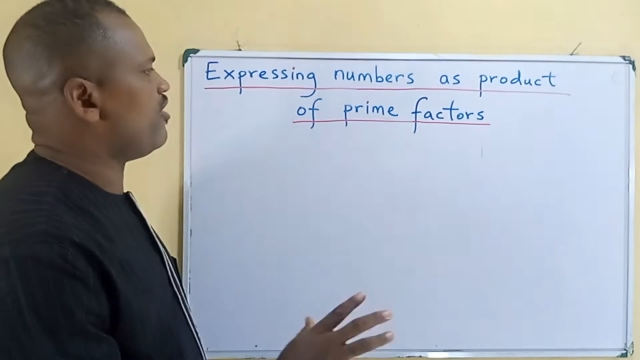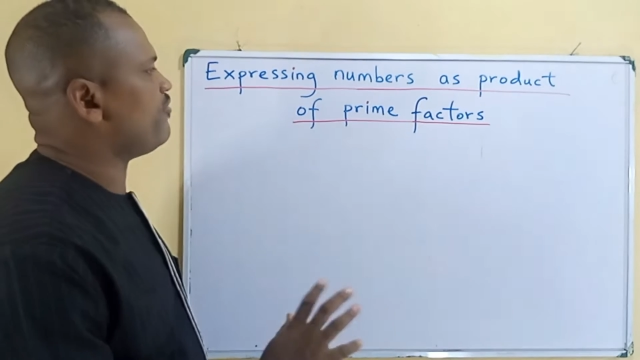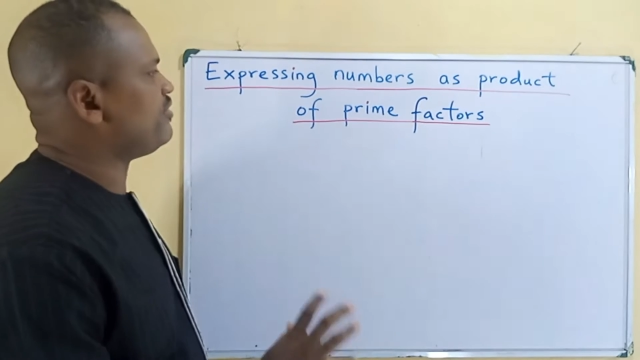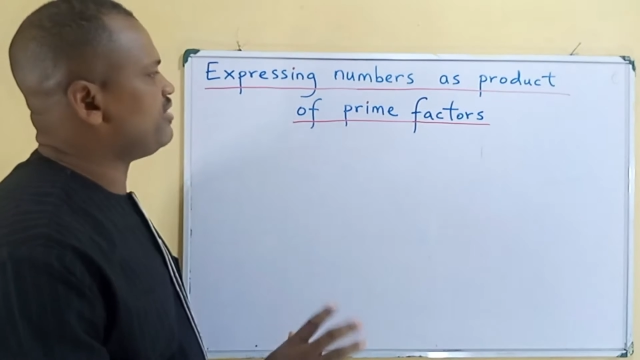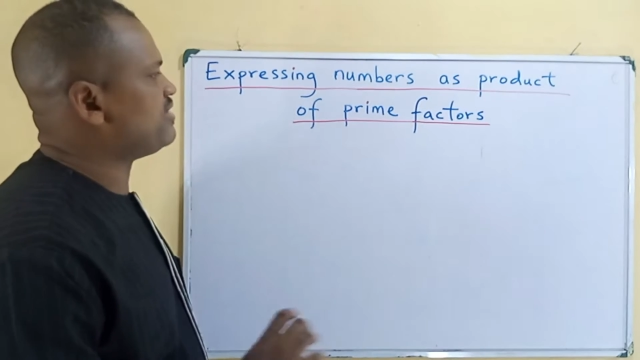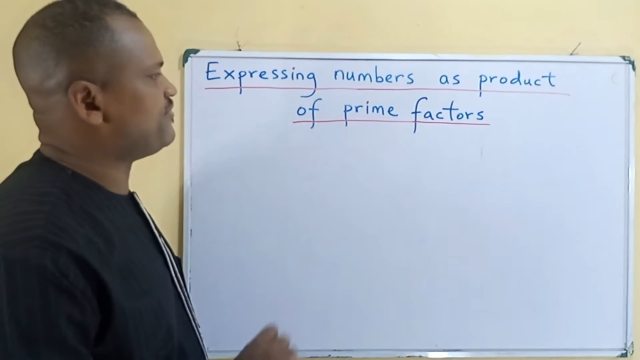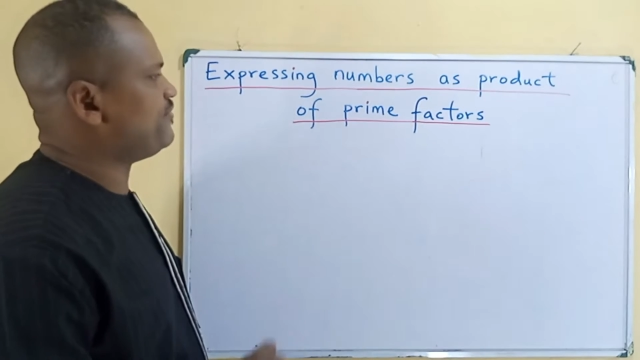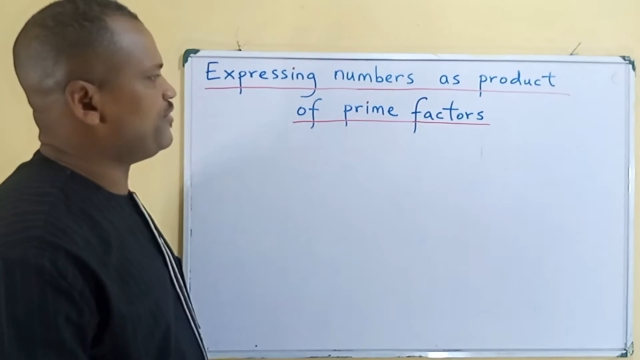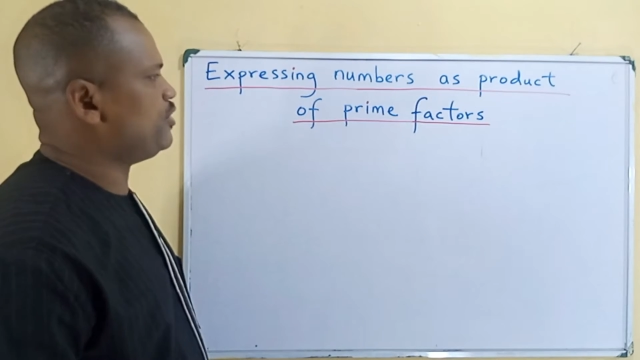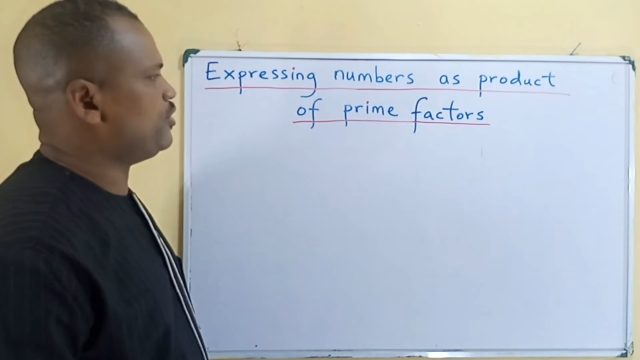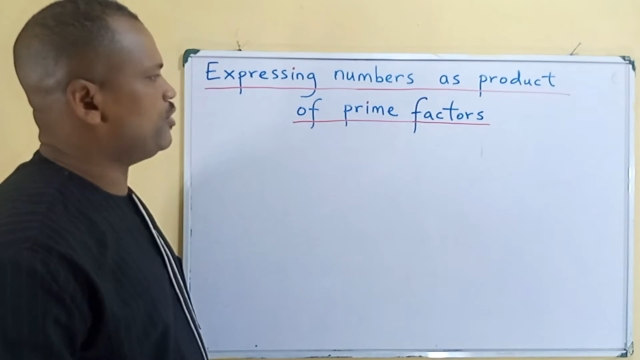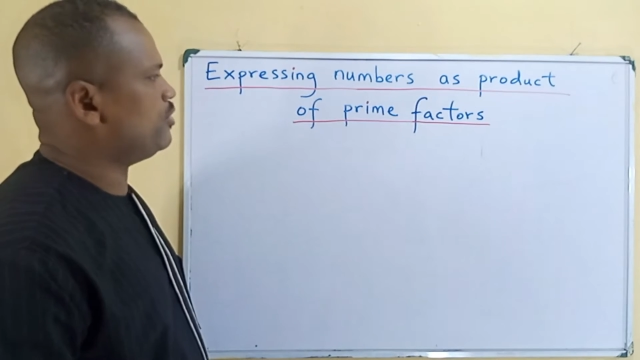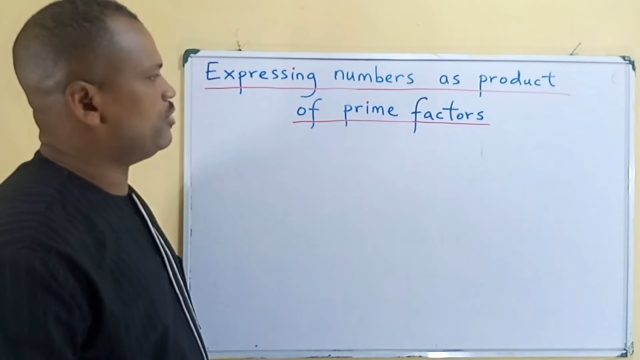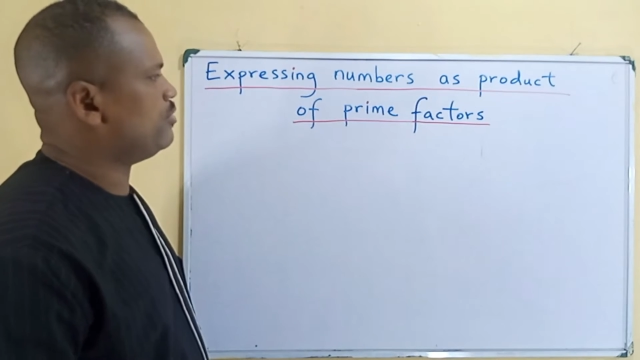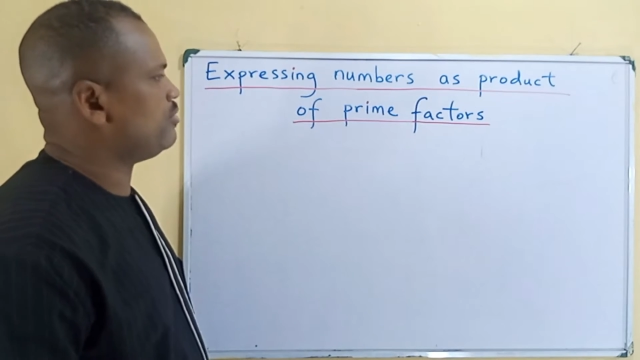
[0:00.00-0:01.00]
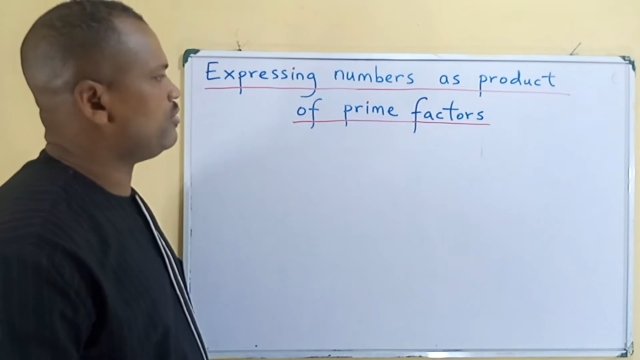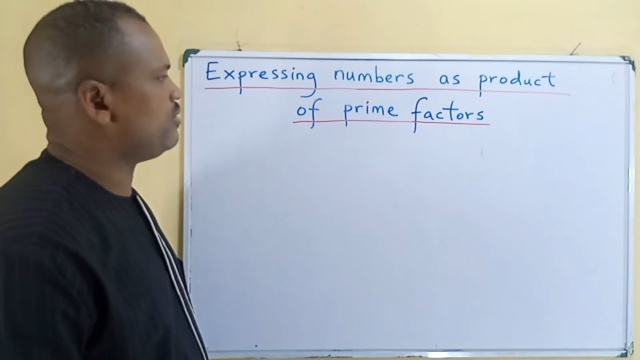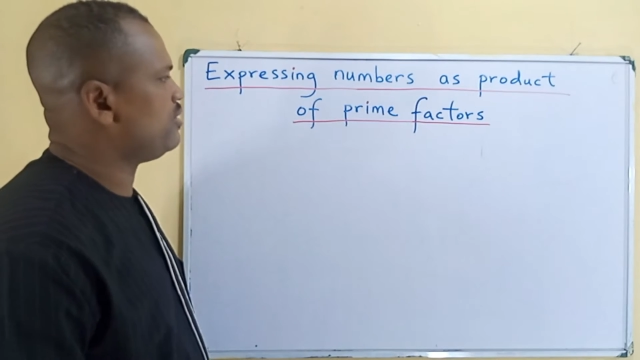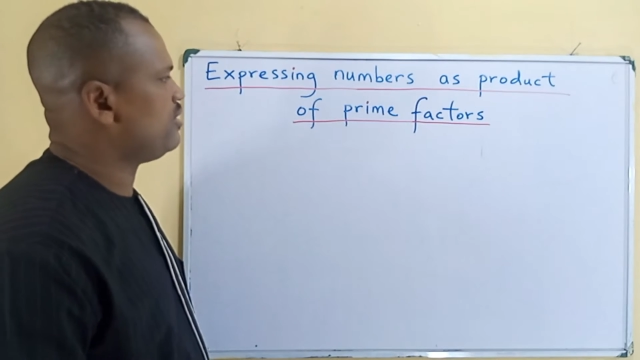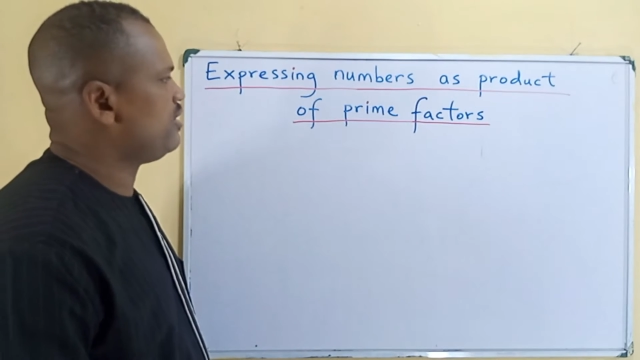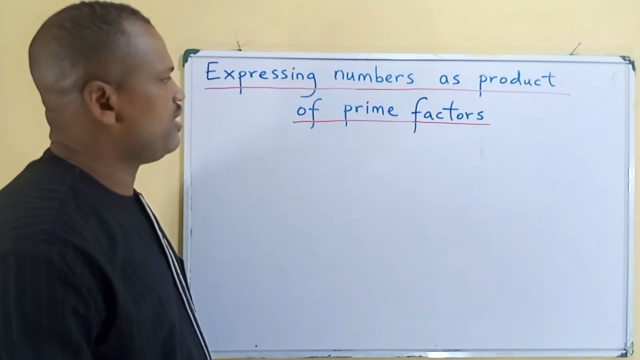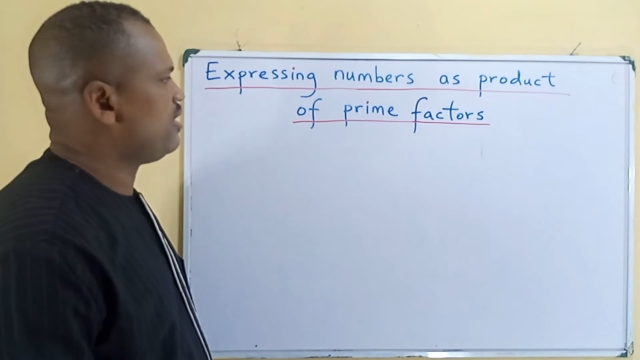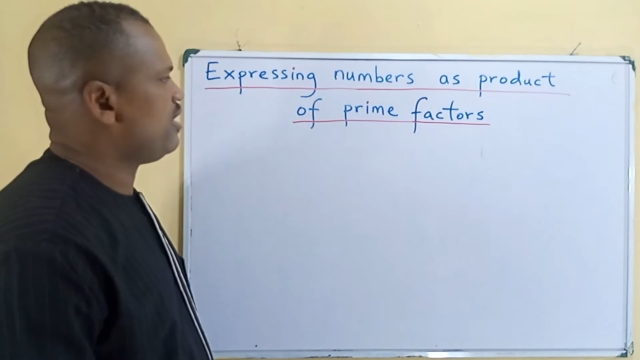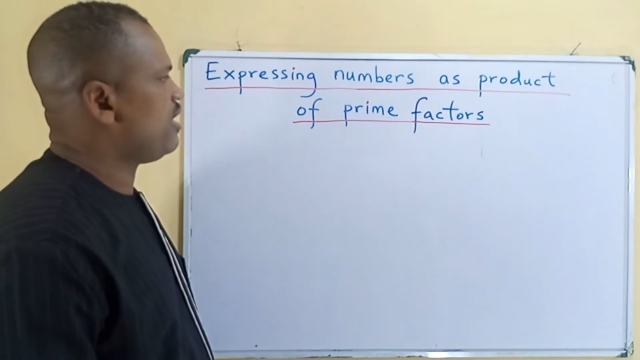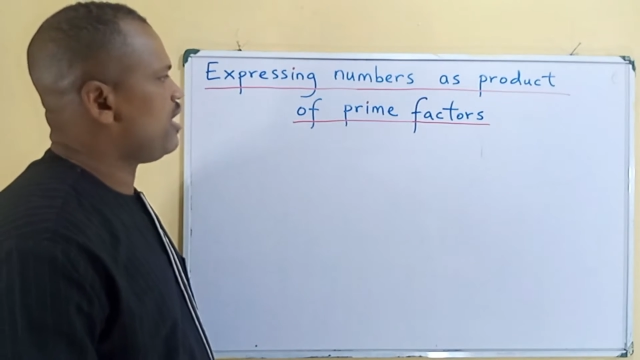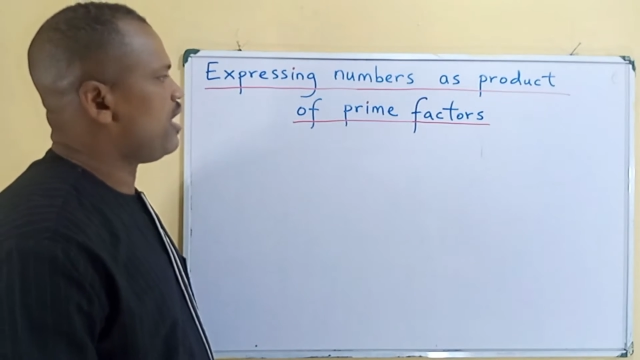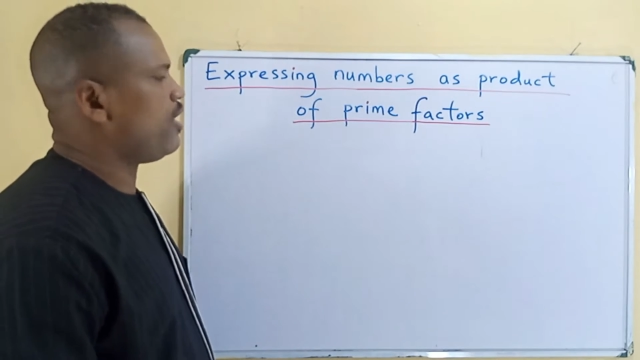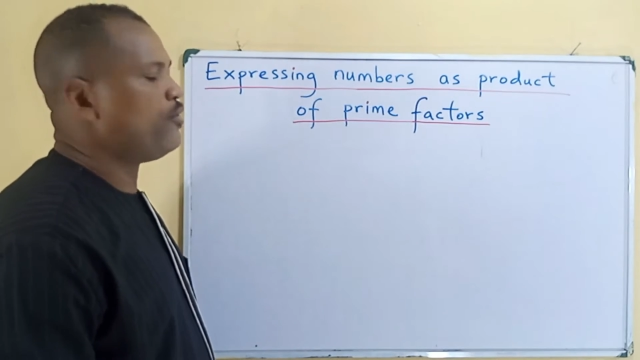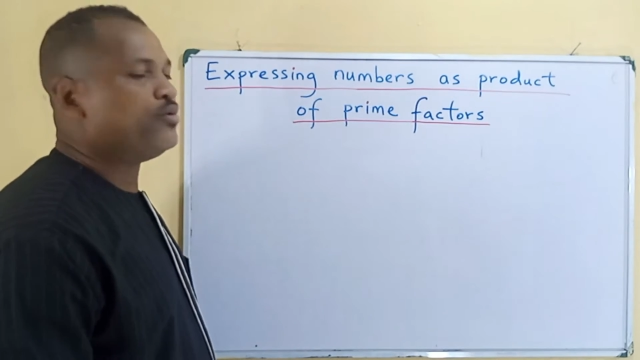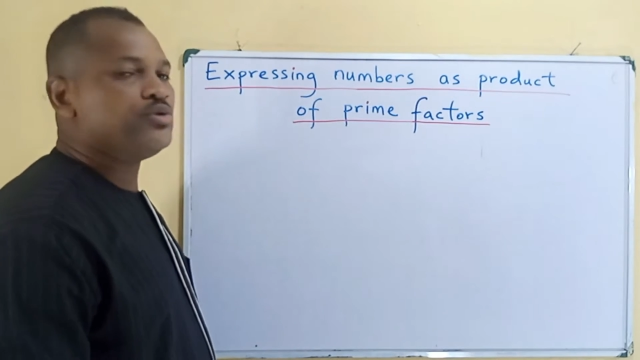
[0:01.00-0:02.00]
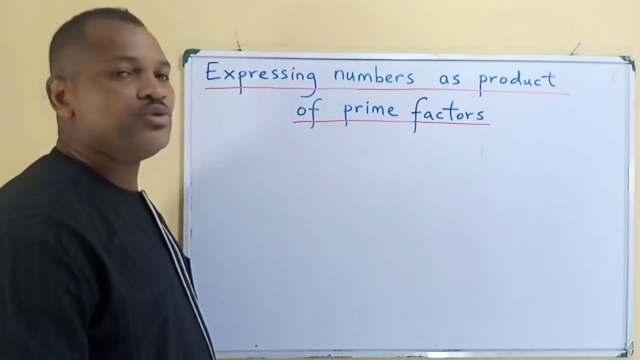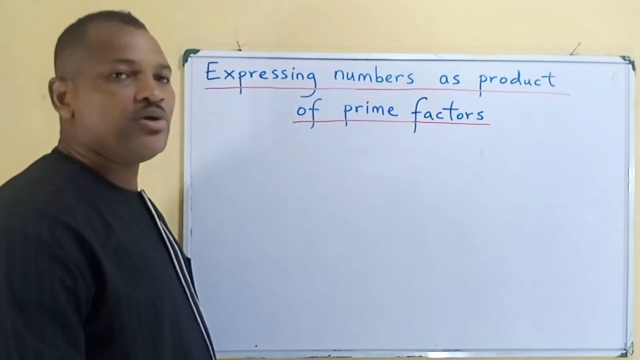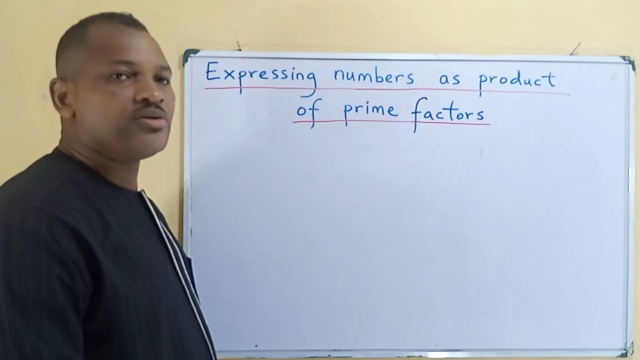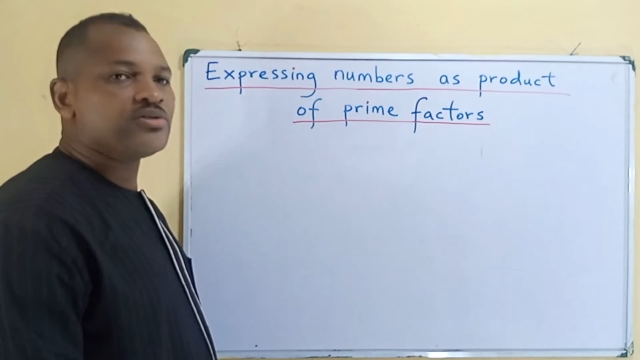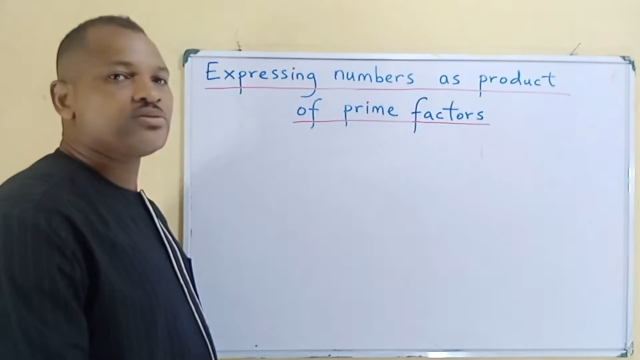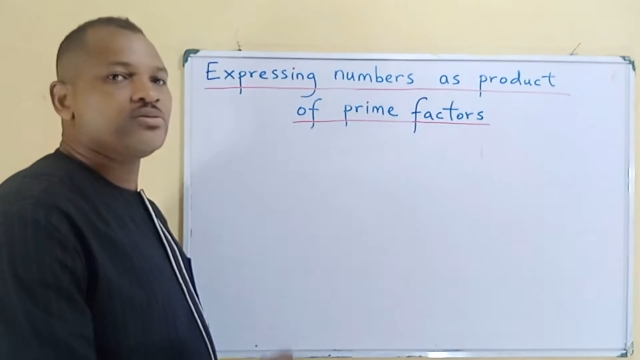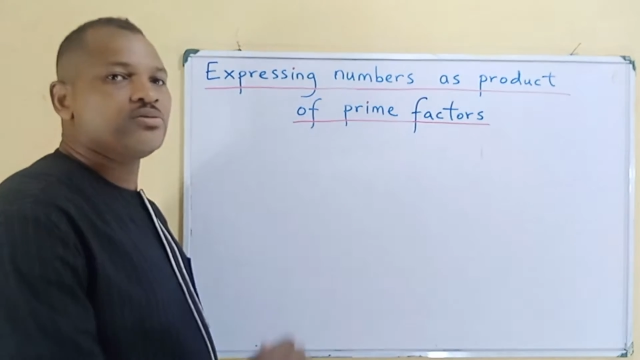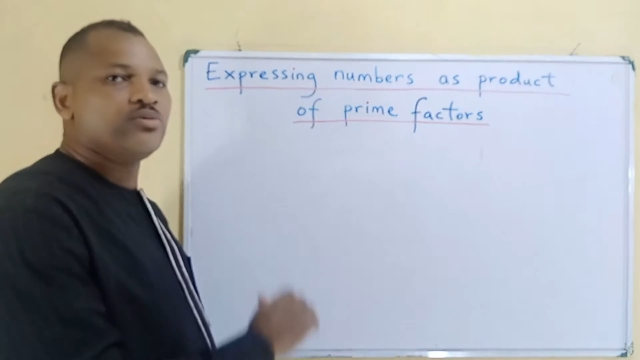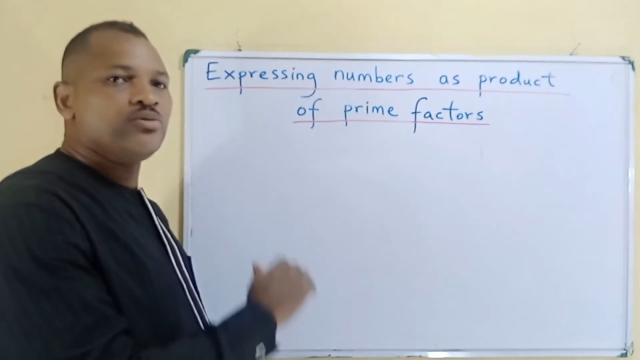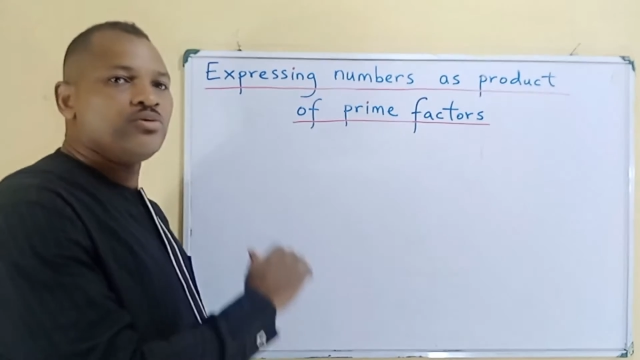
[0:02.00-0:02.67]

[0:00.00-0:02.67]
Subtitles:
of this video, I will just